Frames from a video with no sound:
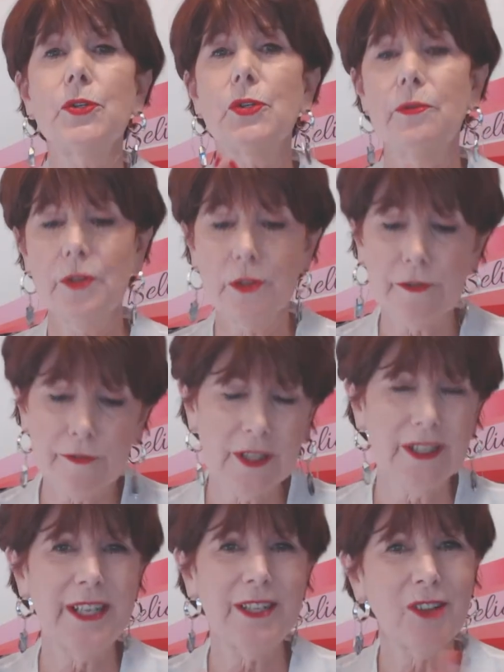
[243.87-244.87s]
So if you're
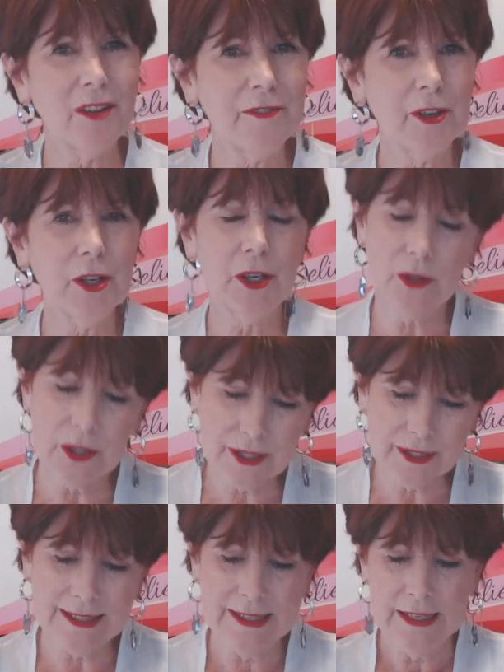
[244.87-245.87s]
feeling not very
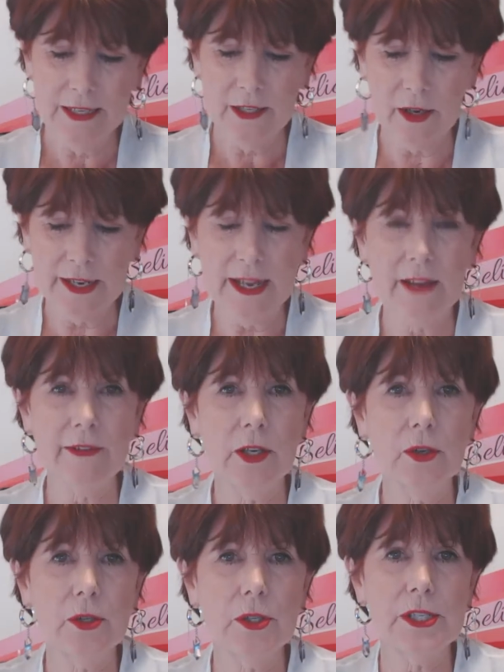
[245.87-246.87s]
good, not having
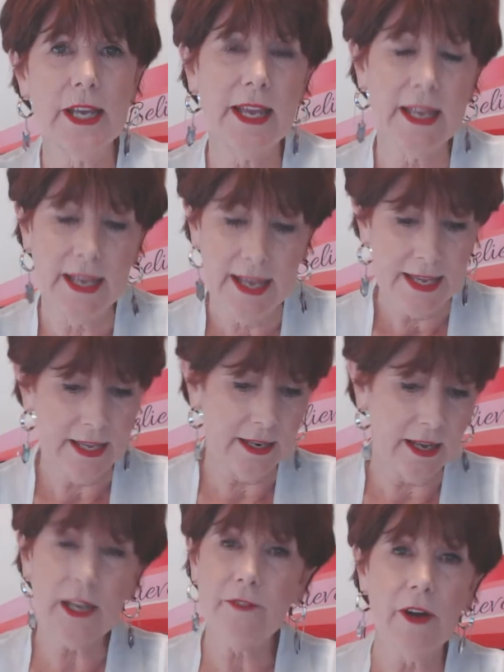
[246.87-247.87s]
a good day, and
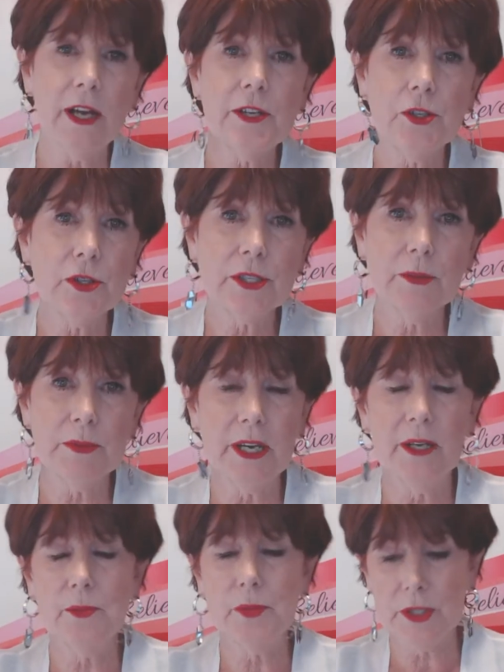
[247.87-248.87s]
I advise you
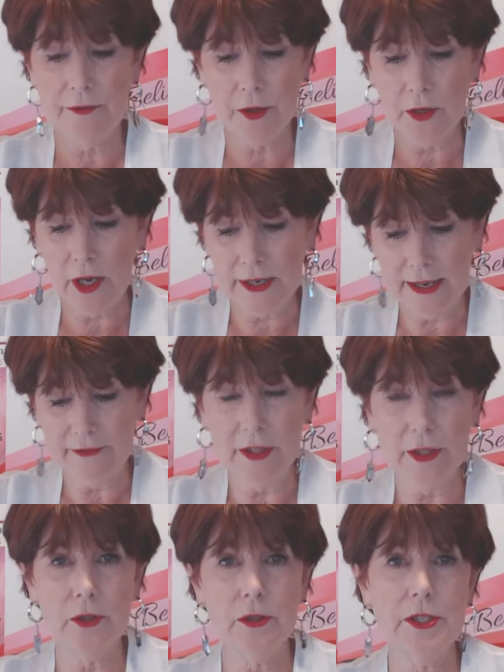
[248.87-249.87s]
sometimes, if you're not
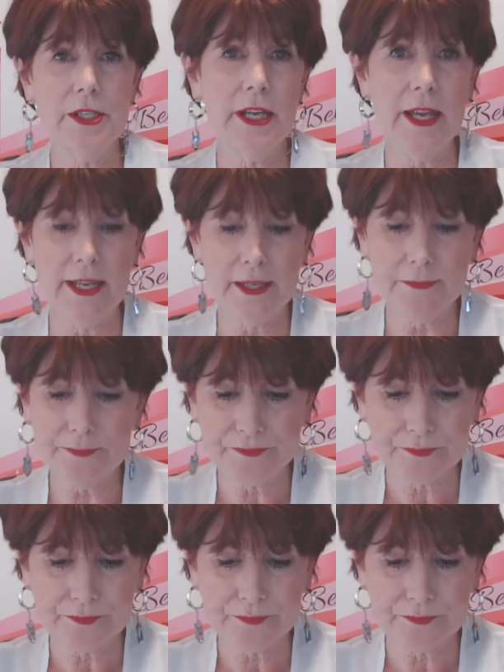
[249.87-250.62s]
having a good day,